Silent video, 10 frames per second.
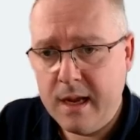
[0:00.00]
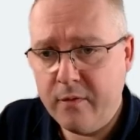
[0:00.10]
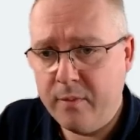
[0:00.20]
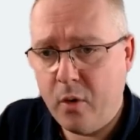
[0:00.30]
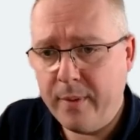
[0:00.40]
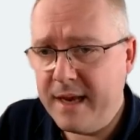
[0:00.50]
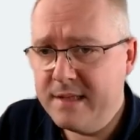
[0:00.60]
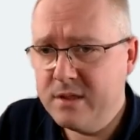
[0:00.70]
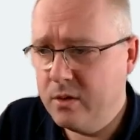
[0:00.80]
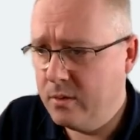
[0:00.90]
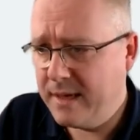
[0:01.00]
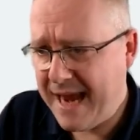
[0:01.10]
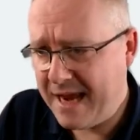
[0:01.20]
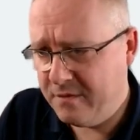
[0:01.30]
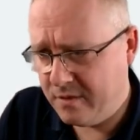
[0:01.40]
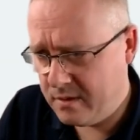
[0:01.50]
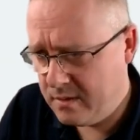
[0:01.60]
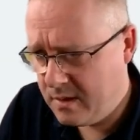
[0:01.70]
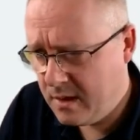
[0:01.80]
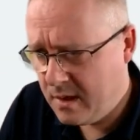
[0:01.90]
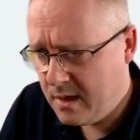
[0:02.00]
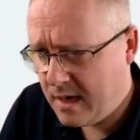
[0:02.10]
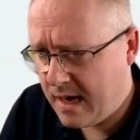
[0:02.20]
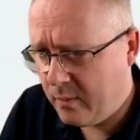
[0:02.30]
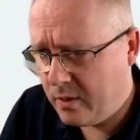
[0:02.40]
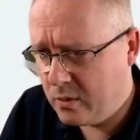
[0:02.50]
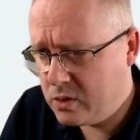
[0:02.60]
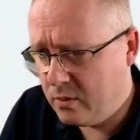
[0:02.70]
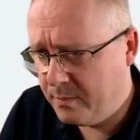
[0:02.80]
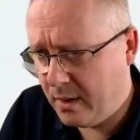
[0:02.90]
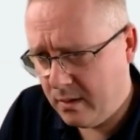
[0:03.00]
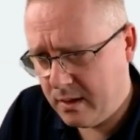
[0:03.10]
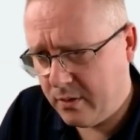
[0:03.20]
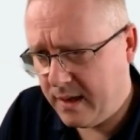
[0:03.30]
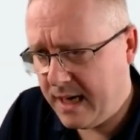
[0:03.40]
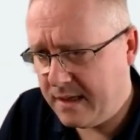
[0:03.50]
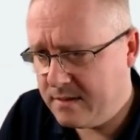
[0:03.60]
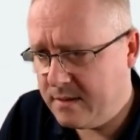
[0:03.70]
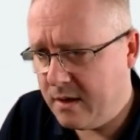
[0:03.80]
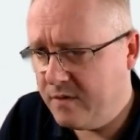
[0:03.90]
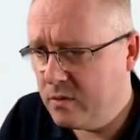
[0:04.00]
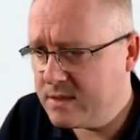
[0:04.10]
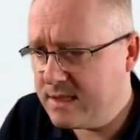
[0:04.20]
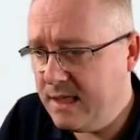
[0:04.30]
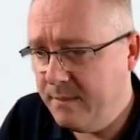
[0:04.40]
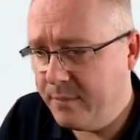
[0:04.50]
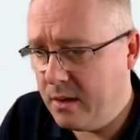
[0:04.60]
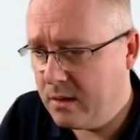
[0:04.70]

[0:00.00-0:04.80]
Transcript: we pop into Canva and we go to bulk create. Now, if you don't see bulk